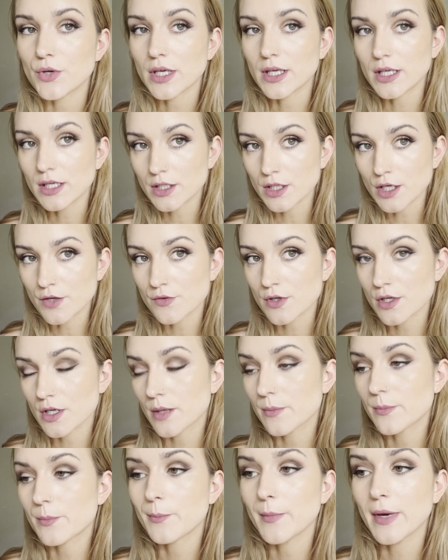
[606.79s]
it covered
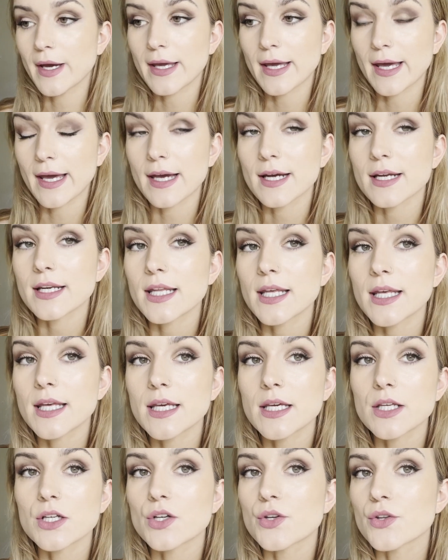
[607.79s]
up my acne
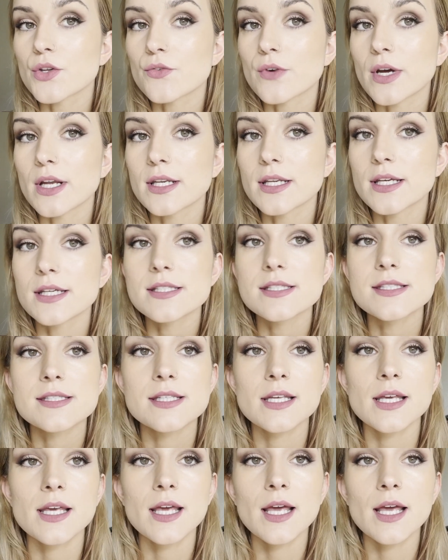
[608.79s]
and all the redness,